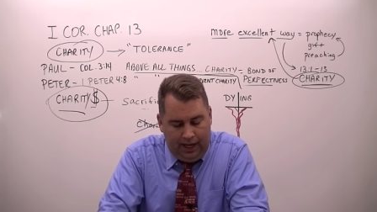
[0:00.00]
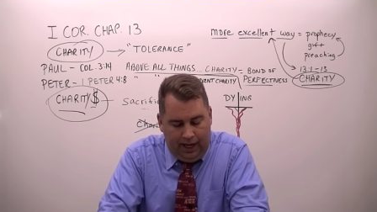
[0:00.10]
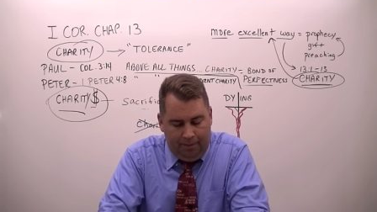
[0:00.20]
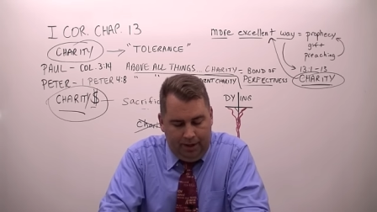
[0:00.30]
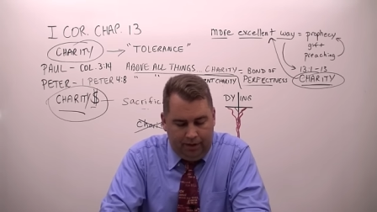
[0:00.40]

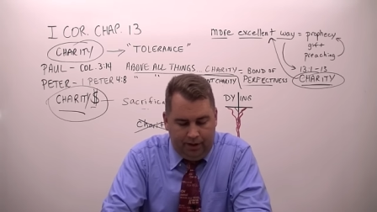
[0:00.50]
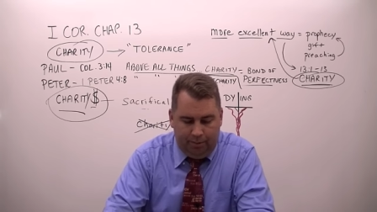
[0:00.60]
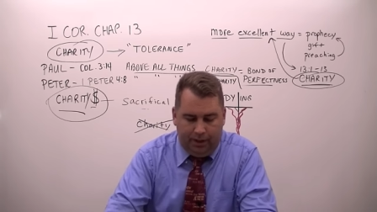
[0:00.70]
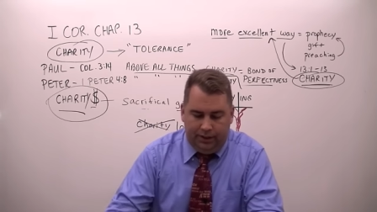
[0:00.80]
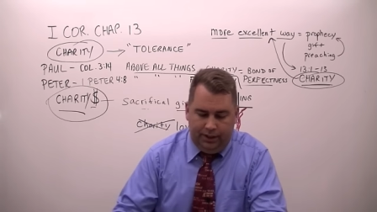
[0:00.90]
I'm
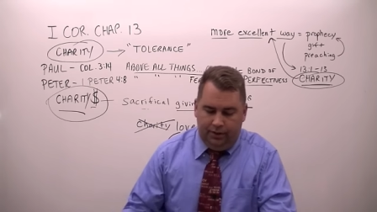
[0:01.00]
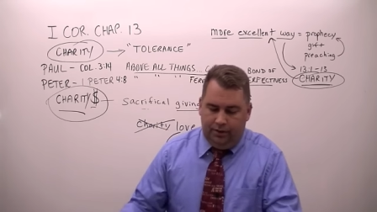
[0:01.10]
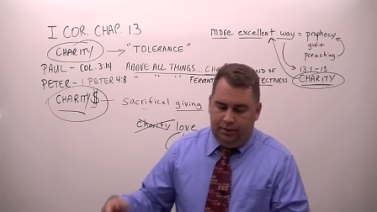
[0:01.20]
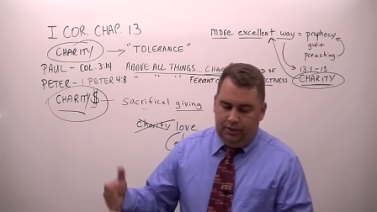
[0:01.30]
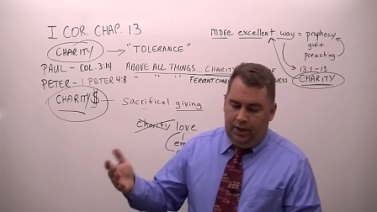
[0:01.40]
nothing but a
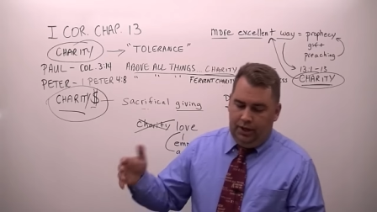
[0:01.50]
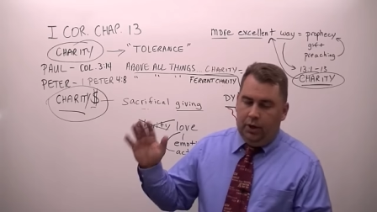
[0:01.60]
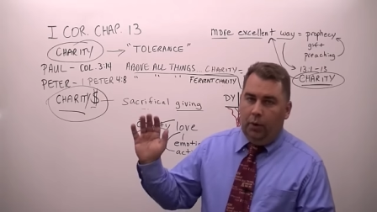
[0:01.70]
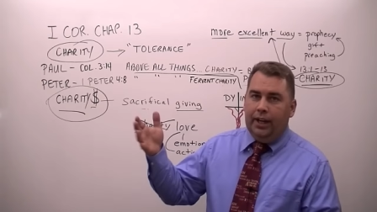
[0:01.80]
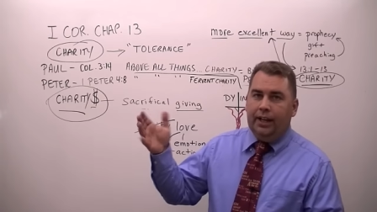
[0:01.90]
little
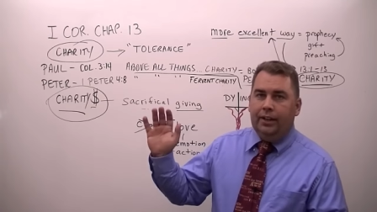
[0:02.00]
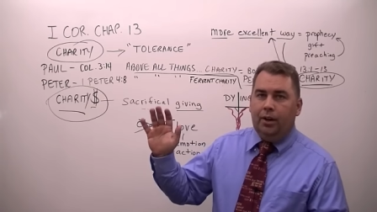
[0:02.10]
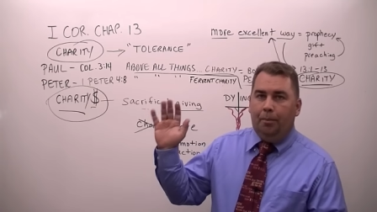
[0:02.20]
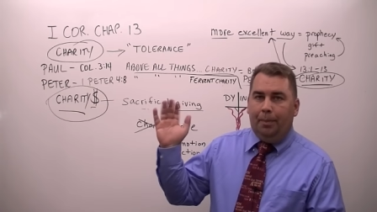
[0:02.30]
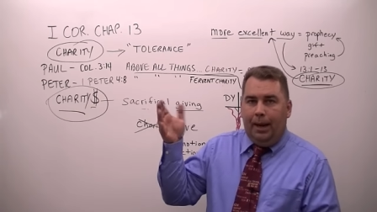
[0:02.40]
annoying
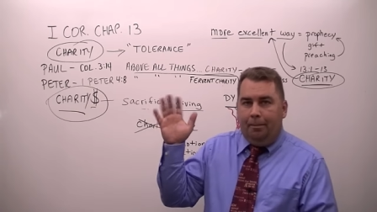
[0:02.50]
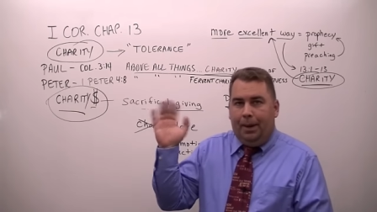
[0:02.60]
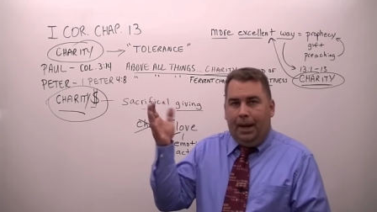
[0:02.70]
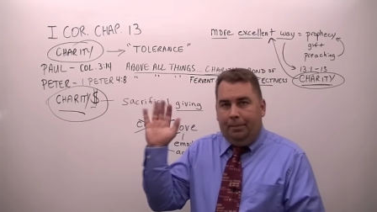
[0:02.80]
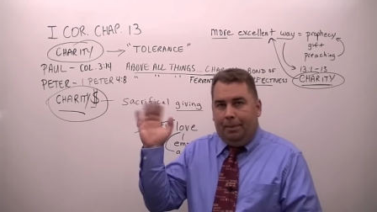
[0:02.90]
little, bam,
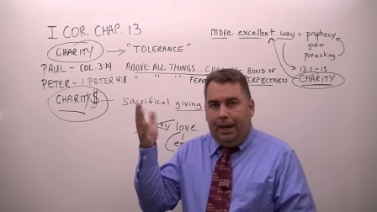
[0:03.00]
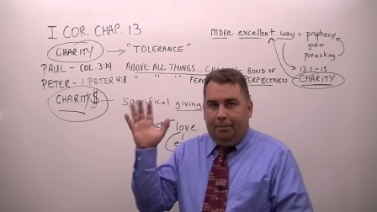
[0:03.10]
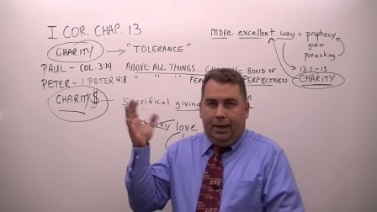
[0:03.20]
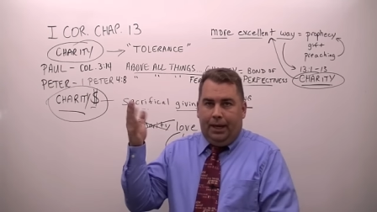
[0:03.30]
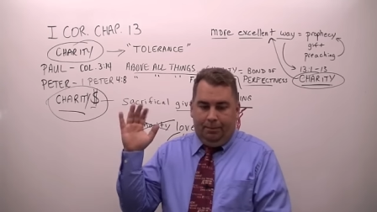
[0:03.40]
bam,
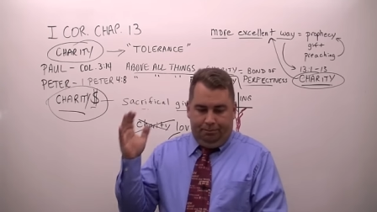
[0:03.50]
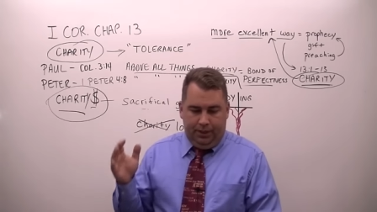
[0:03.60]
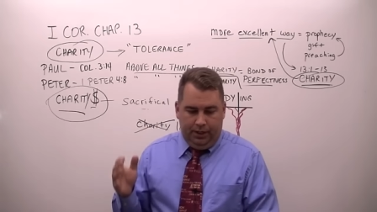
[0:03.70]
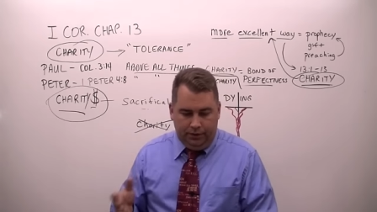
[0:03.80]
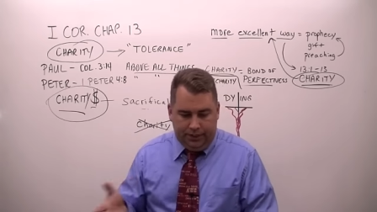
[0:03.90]
bam, bam,
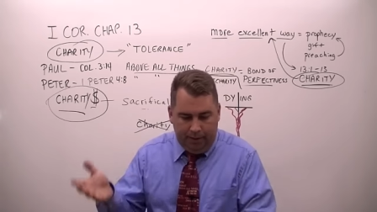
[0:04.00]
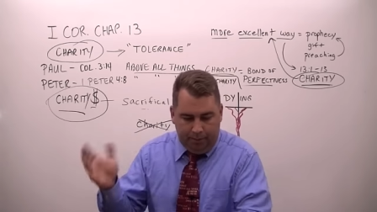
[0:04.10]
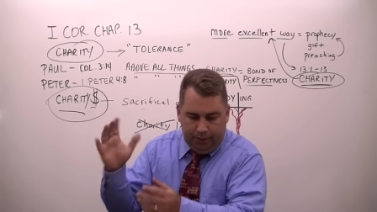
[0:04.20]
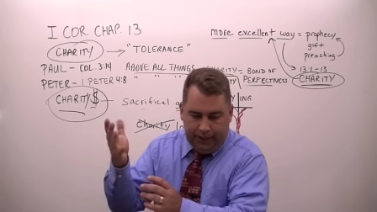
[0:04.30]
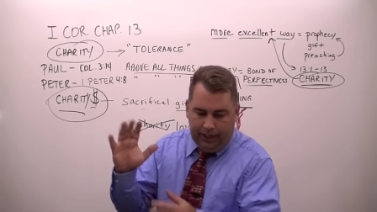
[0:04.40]
you know,
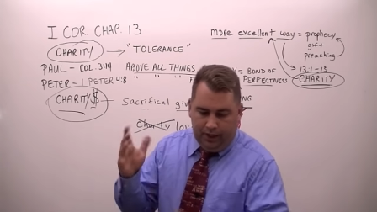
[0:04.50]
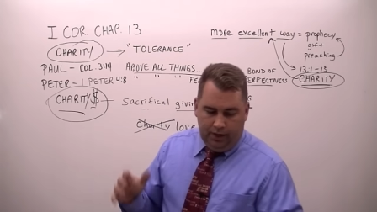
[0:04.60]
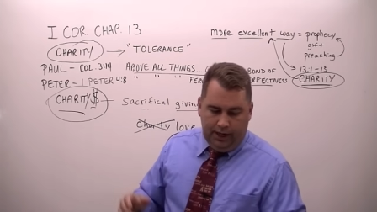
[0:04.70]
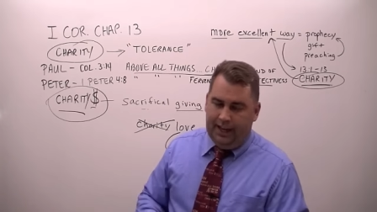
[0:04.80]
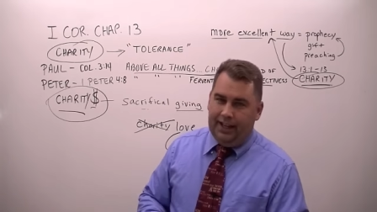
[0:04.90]
tambourine.
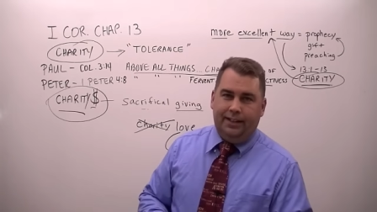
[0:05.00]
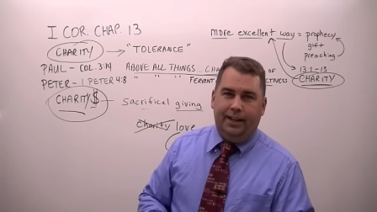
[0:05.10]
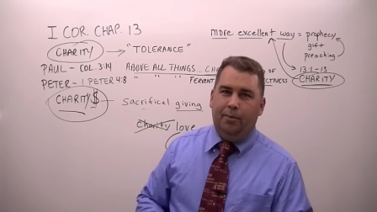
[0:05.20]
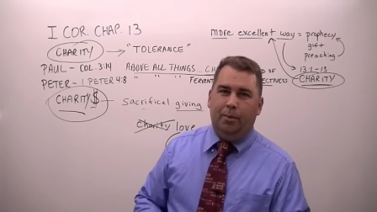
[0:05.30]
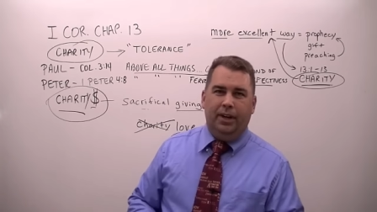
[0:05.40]
Oh, I hate a
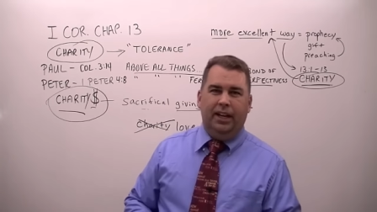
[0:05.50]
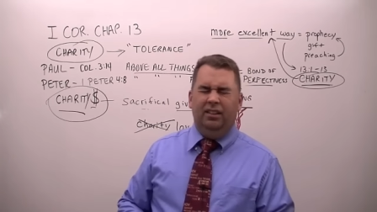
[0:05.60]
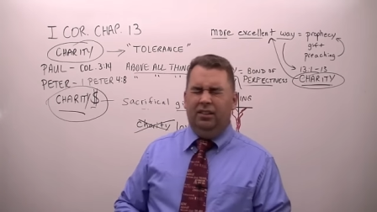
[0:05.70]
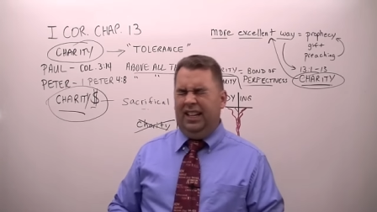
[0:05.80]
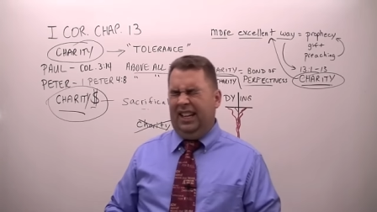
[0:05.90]
tambourine.
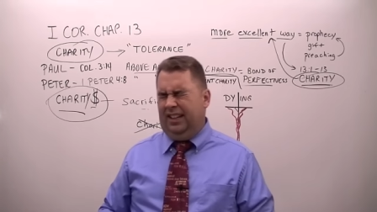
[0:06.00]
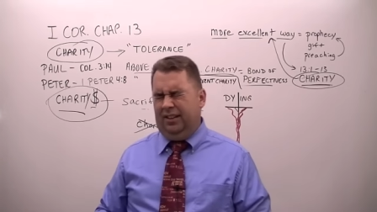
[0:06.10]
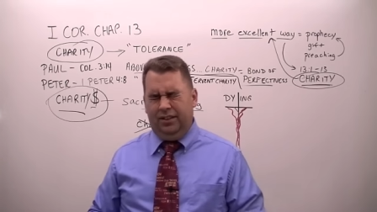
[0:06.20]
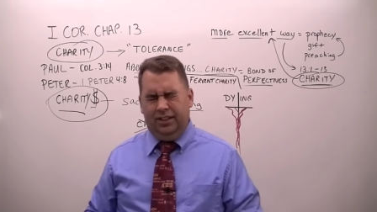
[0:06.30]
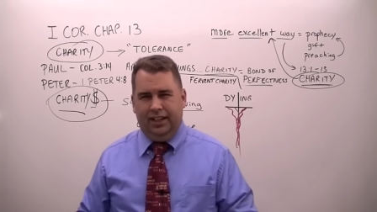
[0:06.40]
Oh, I hate
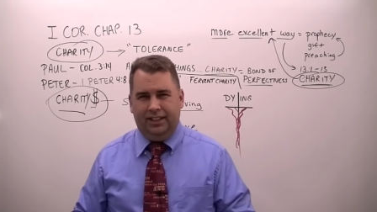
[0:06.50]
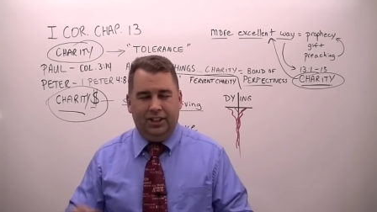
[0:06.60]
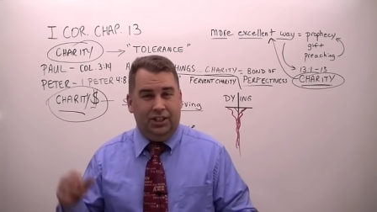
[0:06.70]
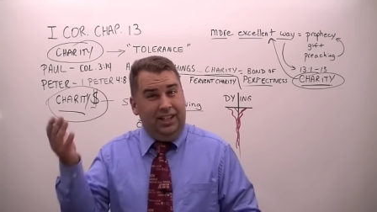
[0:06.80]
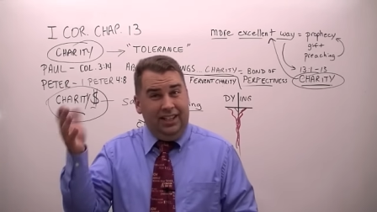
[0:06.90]
those things.
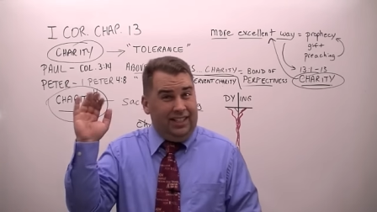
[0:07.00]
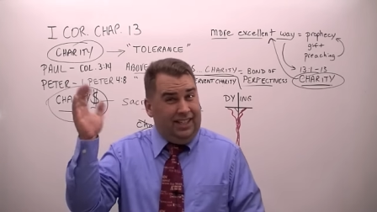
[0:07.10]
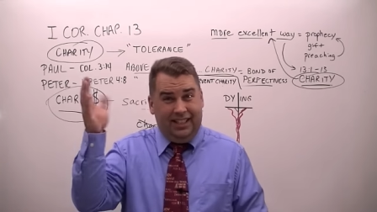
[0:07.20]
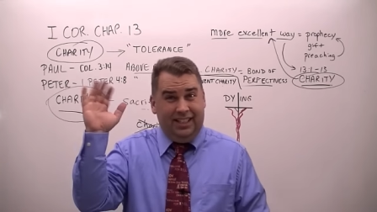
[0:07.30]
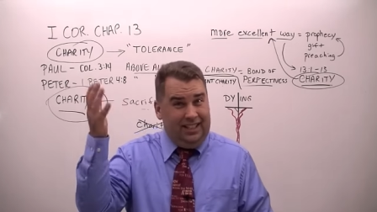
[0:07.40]
They're,
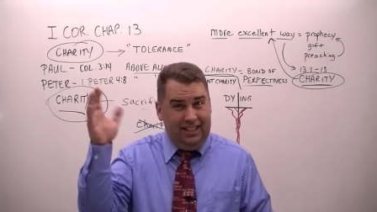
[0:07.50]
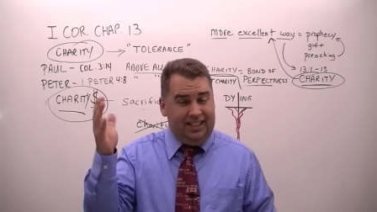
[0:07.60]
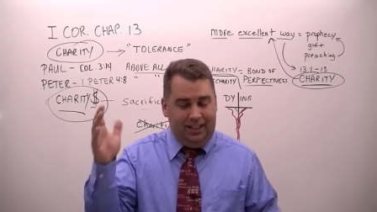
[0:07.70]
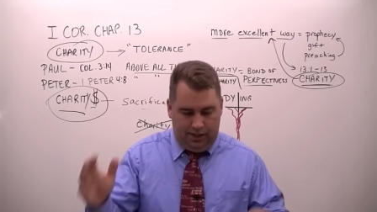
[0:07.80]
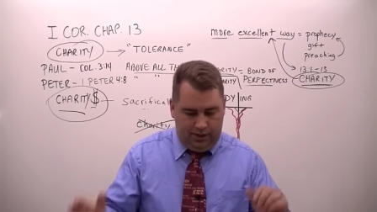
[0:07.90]

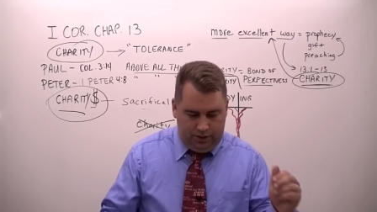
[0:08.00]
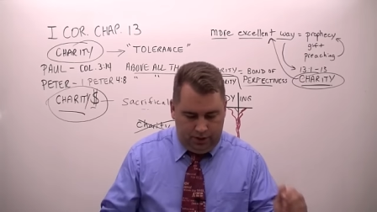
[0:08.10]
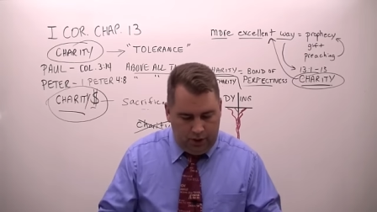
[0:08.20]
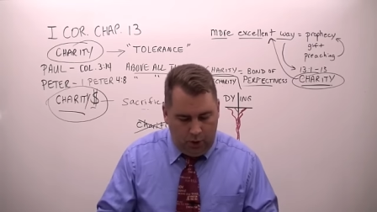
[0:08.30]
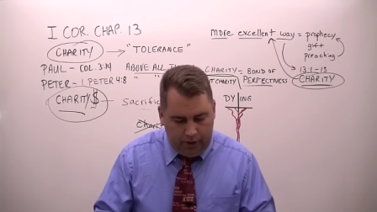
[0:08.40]
and they're
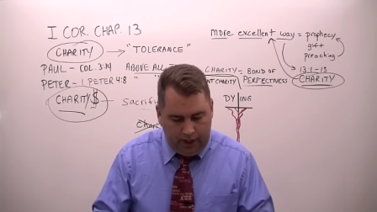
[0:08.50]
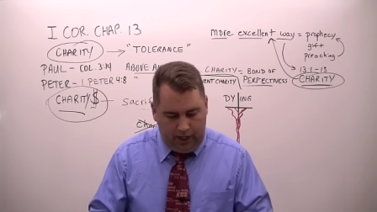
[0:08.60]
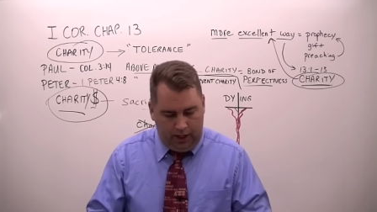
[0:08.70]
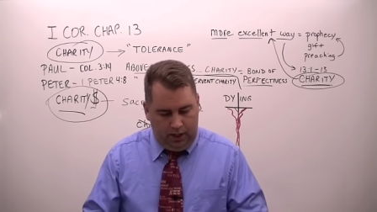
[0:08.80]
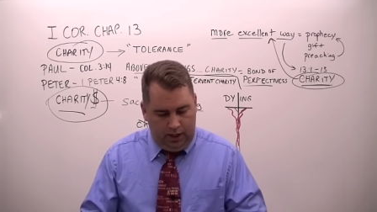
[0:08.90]
just
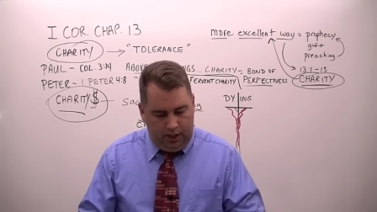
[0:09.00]
annoying.